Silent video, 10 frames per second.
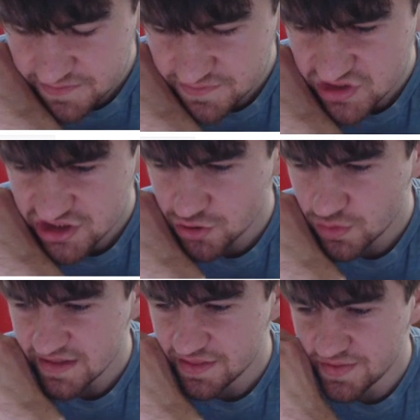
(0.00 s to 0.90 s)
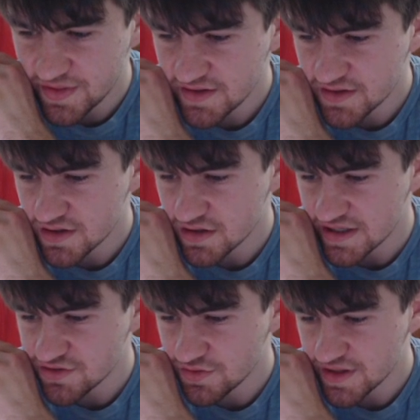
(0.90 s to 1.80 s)
So I
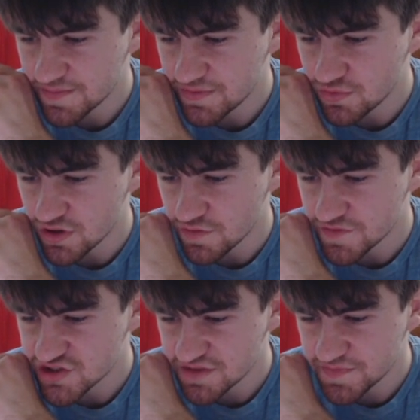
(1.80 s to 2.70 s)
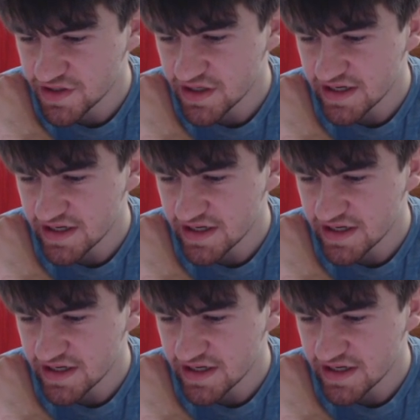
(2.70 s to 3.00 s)
don't think people will go for Jimby.